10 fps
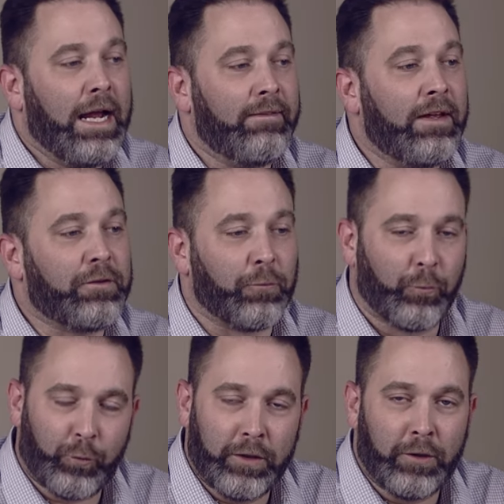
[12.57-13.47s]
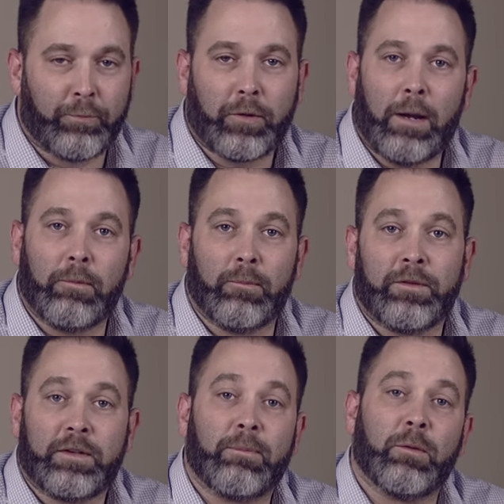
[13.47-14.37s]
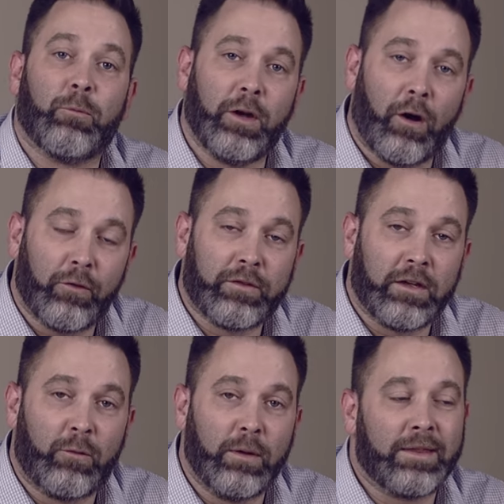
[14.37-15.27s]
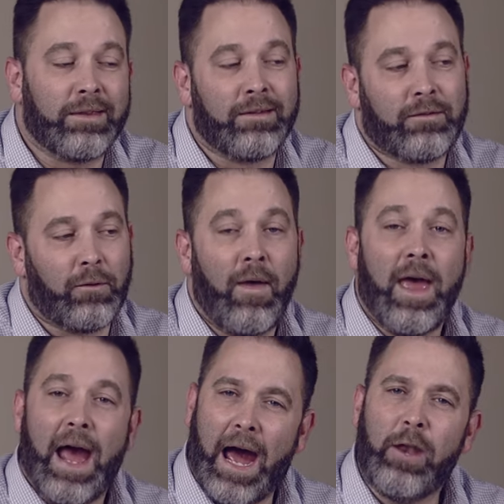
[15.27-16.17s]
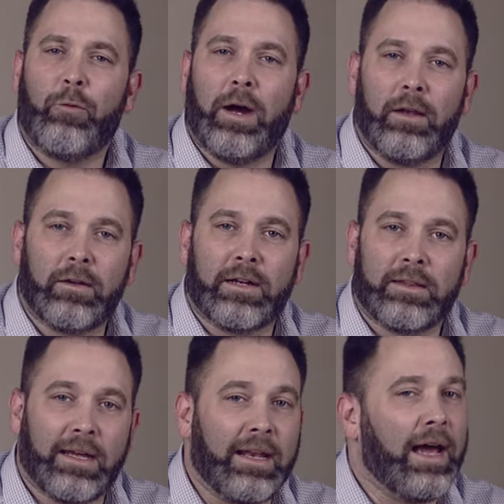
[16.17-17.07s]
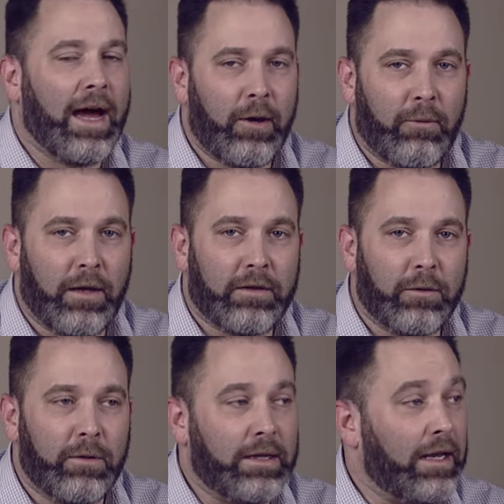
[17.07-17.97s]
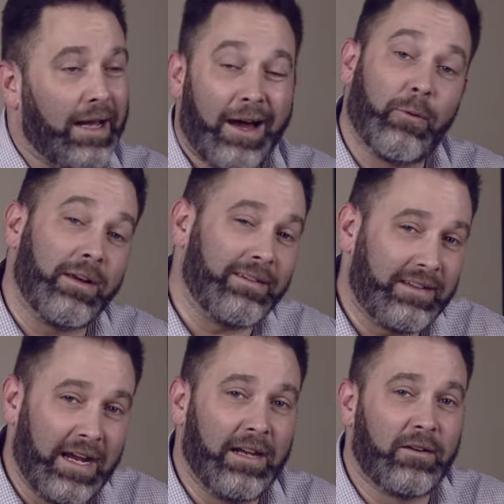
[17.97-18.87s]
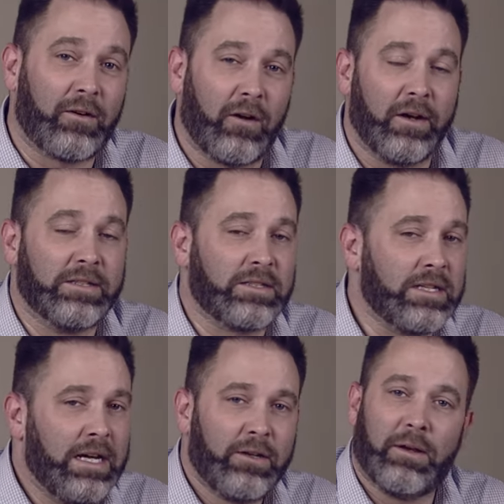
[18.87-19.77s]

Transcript: And that's a real problem and something we all deal with. And so how do I look at that? How do I deal with that? How do I stay encouraged?